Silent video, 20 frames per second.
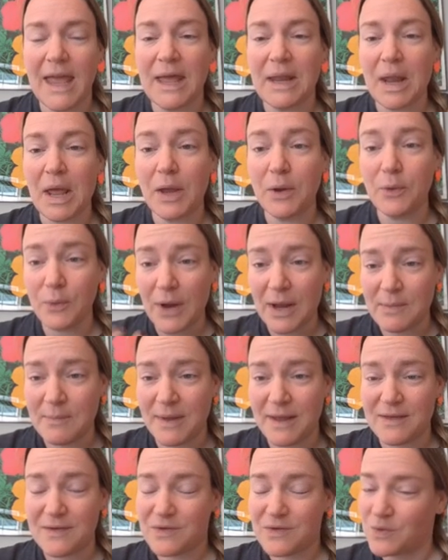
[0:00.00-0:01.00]
and I read
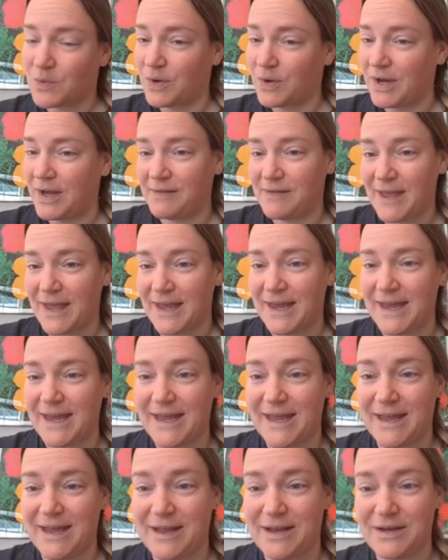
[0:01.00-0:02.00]
my story
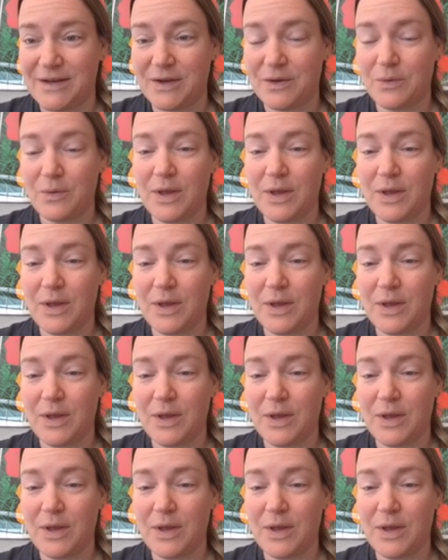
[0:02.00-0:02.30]
like it,